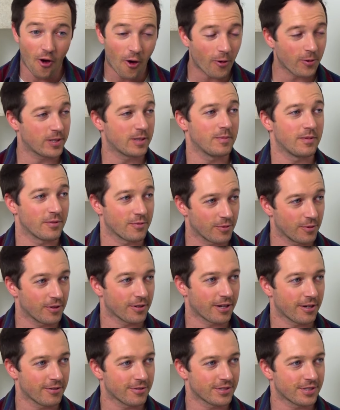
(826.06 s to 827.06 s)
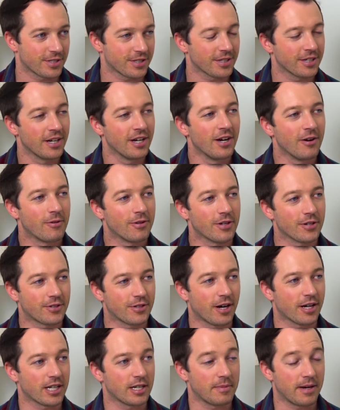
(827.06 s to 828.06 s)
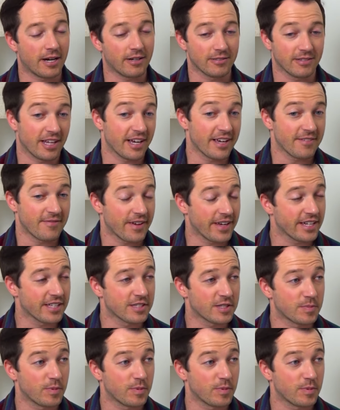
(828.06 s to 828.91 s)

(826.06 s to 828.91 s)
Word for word: ultimate roller coaster when you're talking about life and